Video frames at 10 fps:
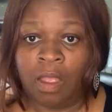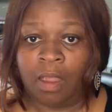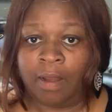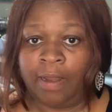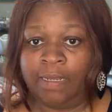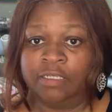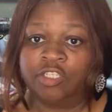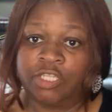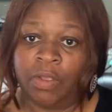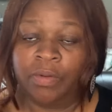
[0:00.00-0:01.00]
All right,
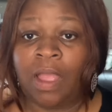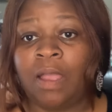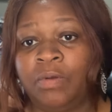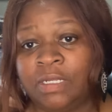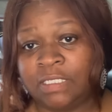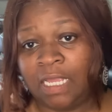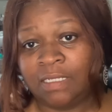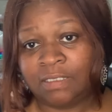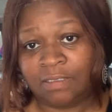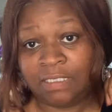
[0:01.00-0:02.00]
so I want to
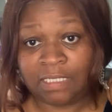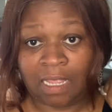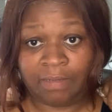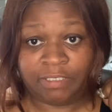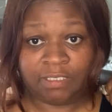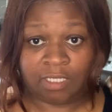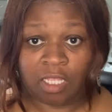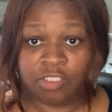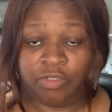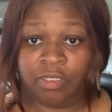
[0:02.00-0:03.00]
take the time to
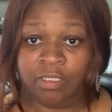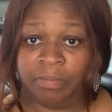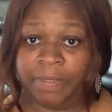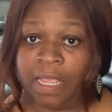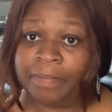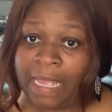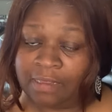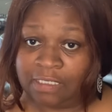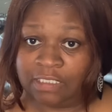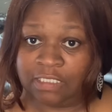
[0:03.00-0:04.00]
talk to you a little bit about
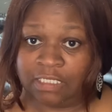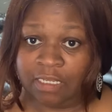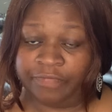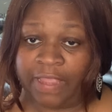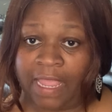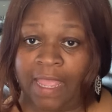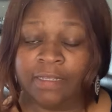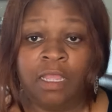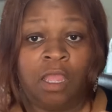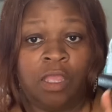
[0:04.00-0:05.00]
the DTF hat
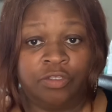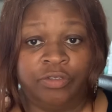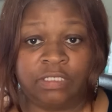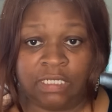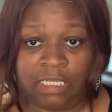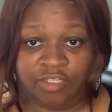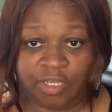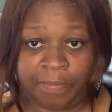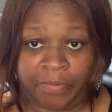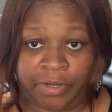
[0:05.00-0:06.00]
using the
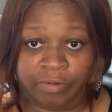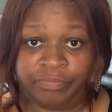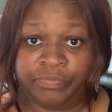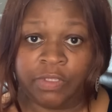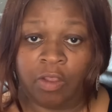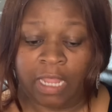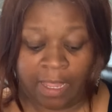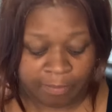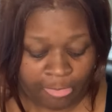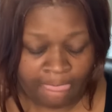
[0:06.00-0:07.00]
inkjet printer.
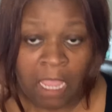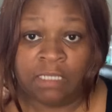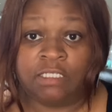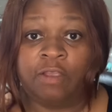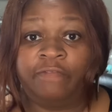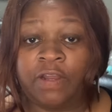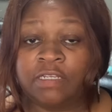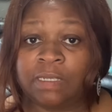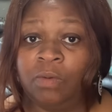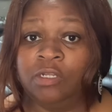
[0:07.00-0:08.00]
Okay, so
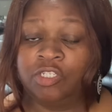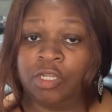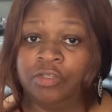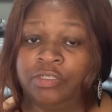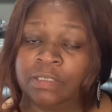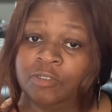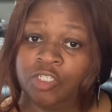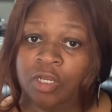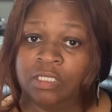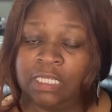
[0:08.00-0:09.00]
first I want to show you some
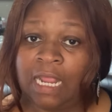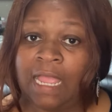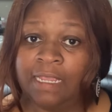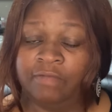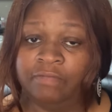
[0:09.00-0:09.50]
shirts that I have